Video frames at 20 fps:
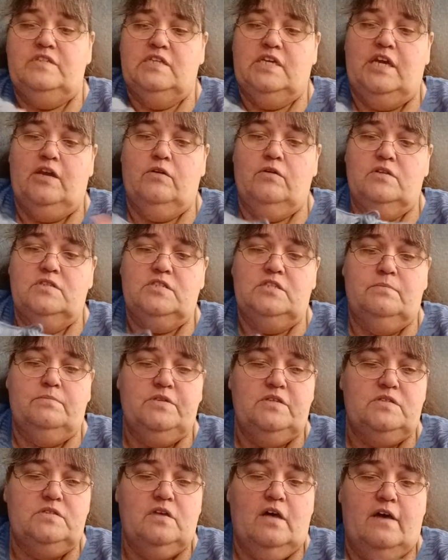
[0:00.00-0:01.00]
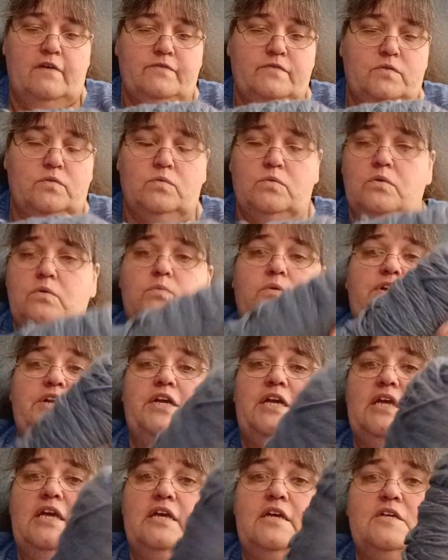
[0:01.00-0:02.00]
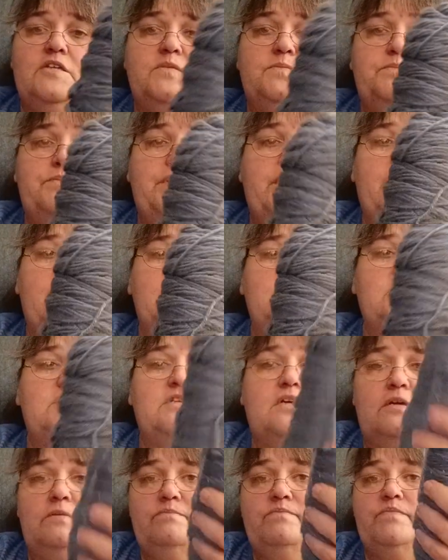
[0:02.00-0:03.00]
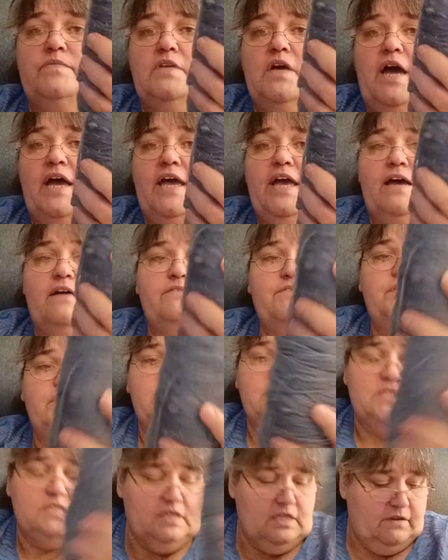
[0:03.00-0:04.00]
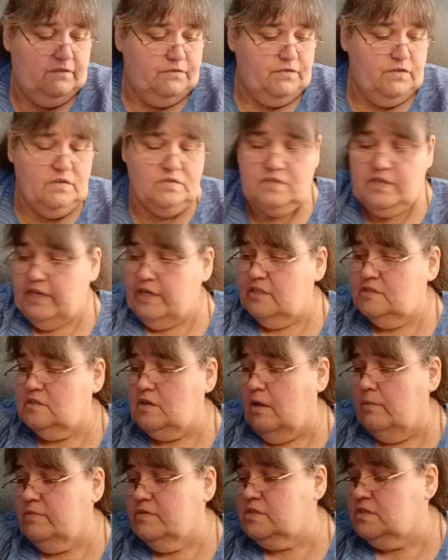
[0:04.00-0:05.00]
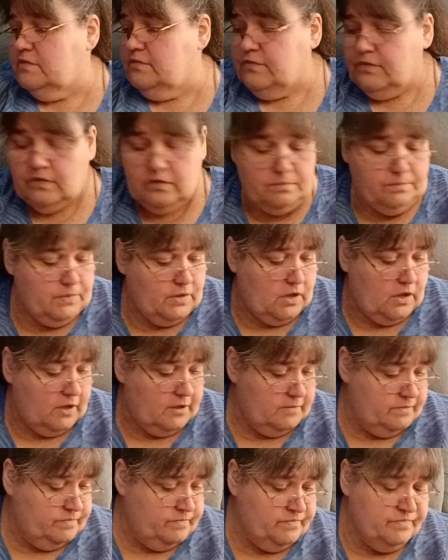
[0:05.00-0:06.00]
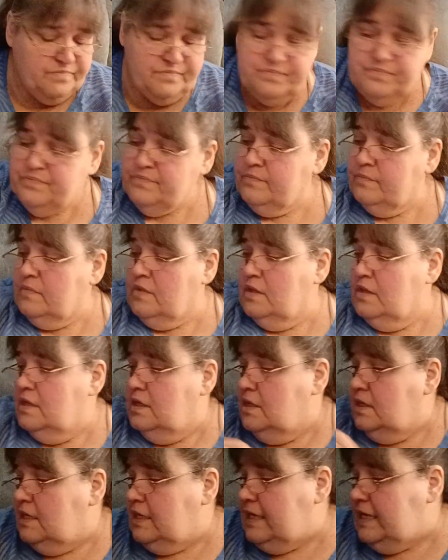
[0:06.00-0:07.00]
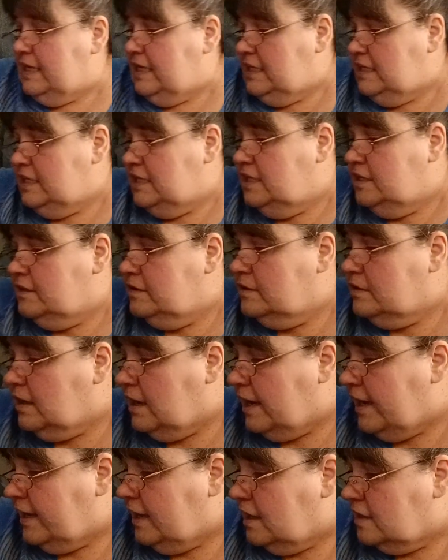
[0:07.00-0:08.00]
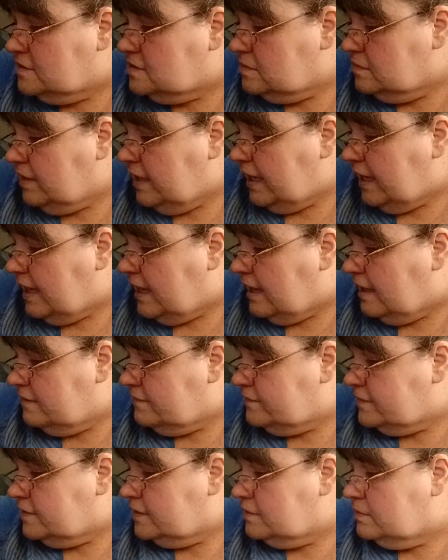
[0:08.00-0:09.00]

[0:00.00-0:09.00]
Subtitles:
a Care on Simply Soft or what it is, but I have this, and it feels like it's almost a full ball. In here, I also have,